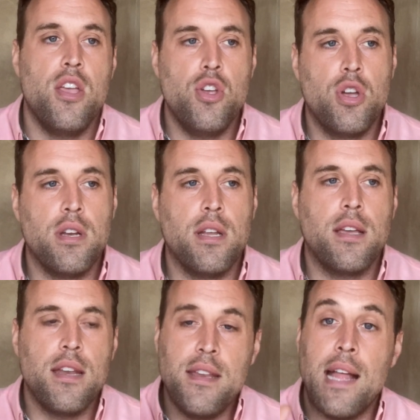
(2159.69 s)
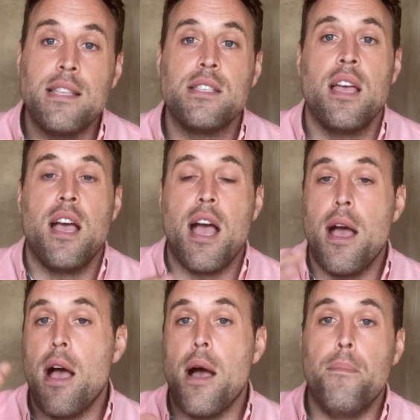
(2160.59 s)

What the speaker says: you're gonna condense a